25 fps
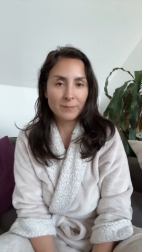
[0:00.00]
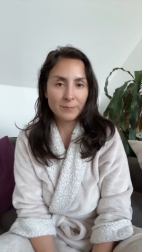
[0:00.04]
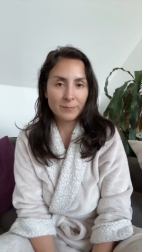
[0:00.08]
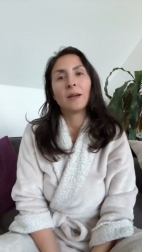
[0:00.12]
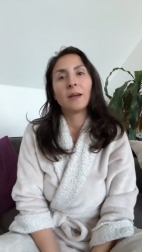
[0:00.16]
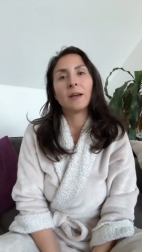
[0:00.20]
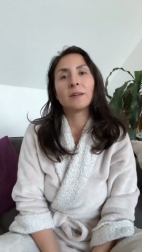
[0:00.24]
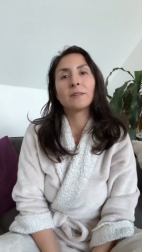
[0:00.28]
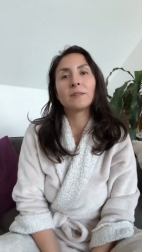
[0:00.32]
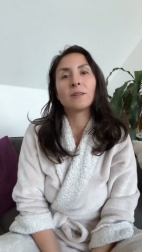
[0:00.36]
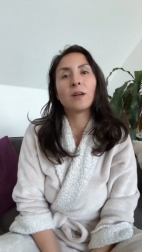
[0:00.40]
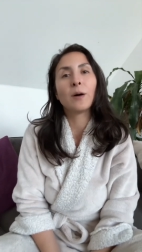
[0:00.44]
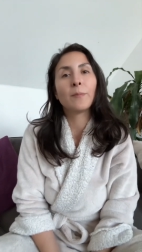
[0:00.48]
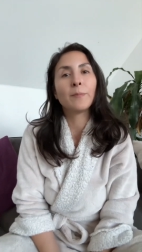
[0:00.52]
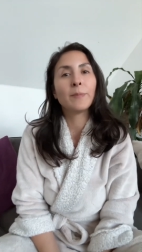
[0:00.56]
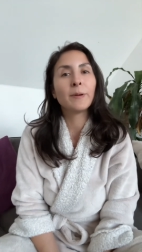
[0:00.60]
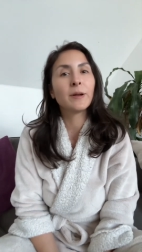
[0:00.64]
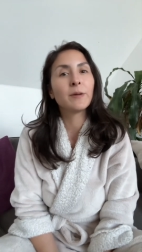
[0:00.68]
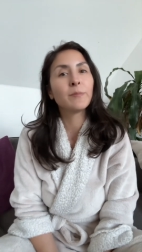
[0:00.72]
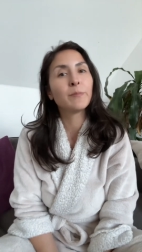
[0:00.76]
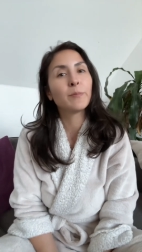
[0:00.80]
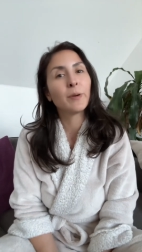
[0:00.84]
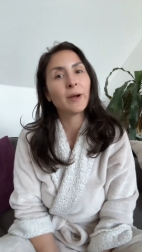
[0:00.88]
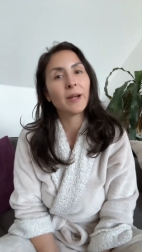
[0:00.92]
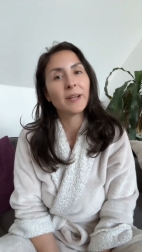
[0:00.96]
Ectopic
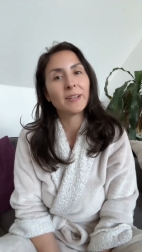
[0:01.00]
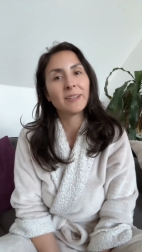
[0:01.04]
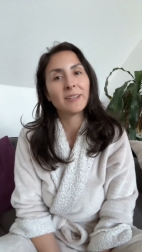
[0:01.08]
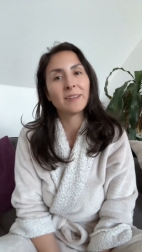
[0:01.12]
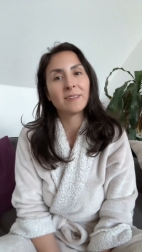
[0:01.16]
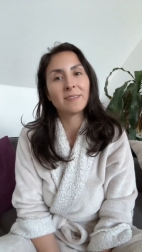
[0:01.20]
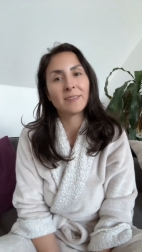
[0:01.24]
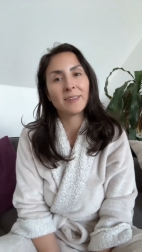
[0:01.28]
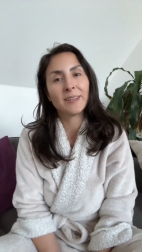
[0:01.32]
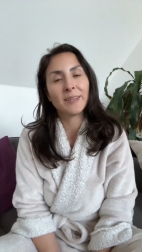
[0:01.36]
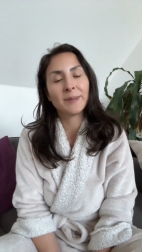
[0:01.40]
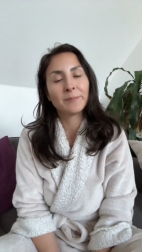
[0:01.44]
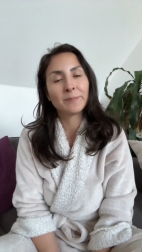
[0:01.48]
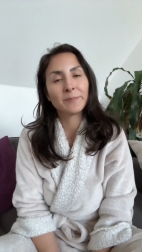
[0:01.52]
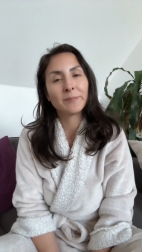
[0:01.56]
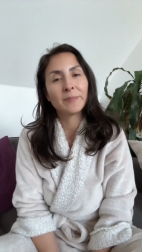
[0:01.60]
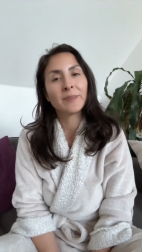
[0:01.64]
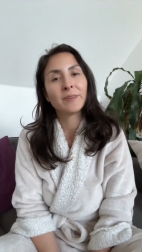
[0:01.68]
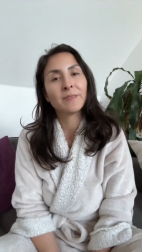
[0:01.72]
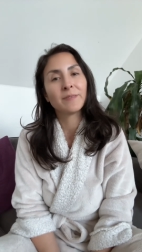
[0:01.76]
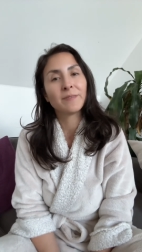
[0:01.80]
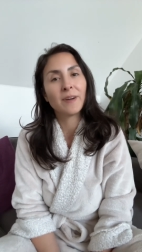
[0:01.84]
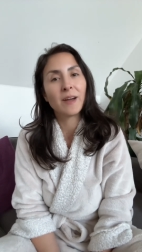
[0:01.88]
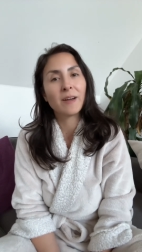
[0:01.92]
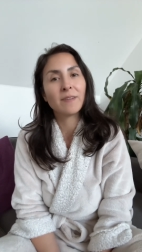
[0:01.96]
pregnancy,
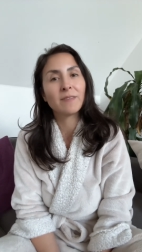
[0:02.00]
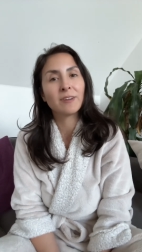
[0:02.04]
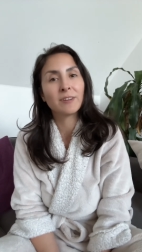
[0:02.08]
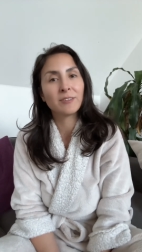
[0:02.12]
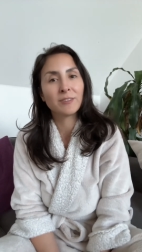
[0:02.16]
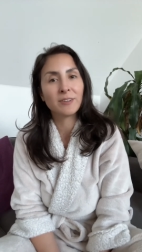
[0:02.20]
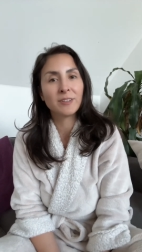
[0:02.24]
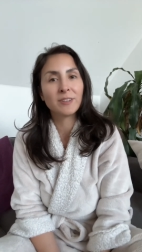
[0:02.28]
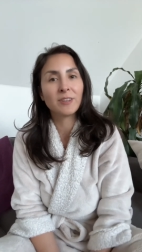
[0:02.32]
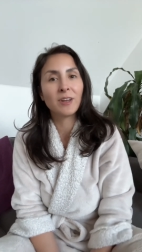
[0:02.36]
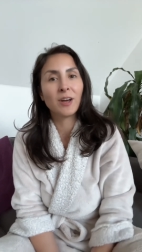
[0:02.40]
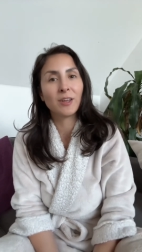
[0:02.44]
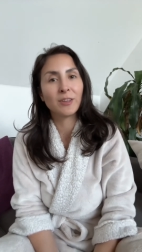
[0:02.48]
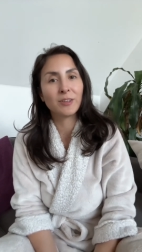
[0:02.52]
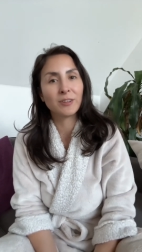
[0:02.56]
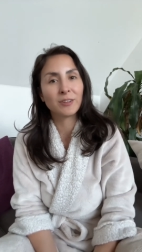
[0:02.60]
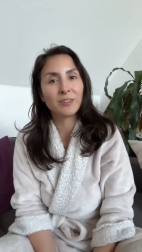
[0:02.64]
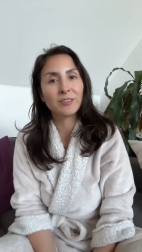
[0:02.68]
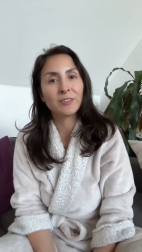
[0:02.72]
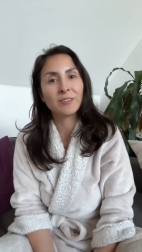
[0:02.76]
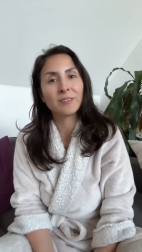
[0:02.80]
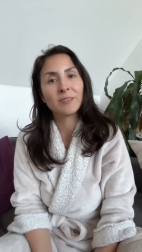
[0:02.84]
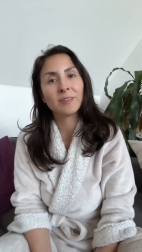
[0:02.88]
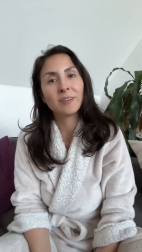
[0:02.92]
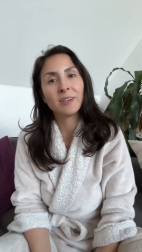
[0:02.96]

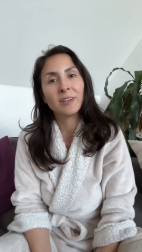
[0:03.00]
$500.